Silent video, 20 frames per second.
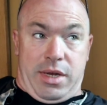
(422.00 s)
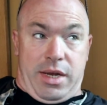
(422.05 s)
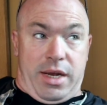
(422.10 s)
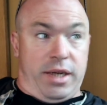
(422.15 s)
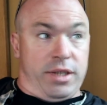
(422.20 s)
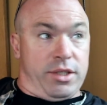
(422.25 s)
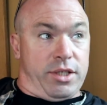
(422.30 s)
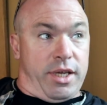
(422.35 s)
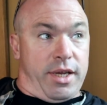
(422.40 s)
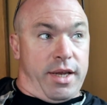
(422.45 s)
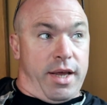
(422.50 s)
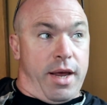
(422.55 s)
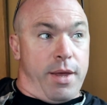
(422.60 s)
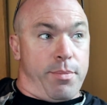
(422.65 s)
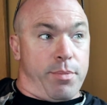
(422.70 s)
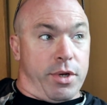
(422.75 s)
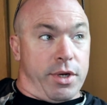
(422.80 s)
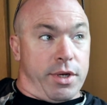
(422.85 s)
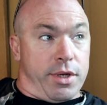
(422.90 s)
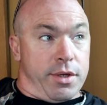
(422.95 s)
How's that
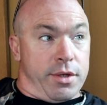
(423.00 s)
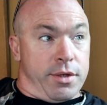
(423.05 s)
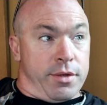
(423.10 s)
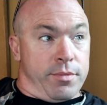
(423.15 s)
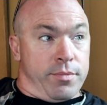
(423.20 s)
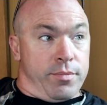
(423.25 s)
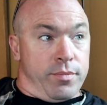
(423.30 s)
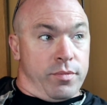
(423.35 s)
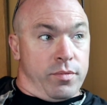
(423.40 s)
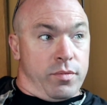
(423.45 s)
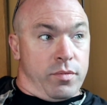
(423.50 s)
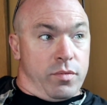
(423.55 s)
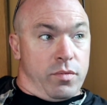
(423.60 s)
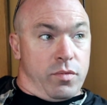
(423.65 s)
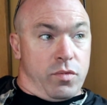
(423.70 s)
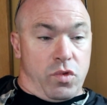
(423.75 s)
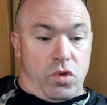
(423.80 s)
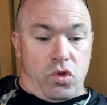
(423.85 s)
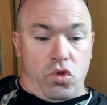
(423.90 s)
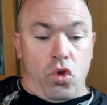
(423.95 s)
happen?
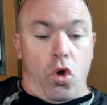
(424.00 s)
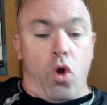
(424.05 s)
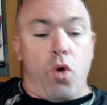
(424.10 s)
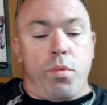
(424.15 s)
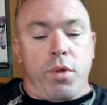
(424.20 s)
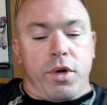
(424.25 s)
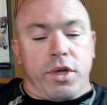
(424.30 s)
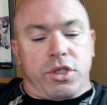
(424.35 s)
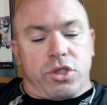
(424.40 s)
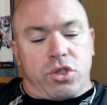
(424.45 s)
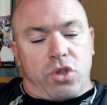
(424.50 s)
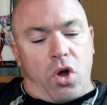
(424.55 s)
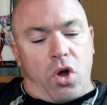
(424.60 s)
Nobody's